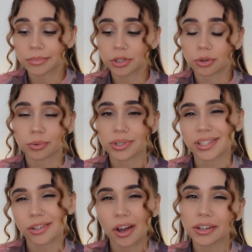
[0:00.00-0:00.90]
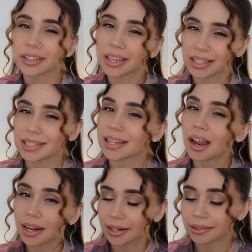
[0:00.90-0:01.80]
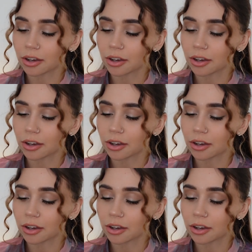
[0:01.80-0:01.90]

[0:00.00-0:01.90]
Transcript: so it was starting to get slightly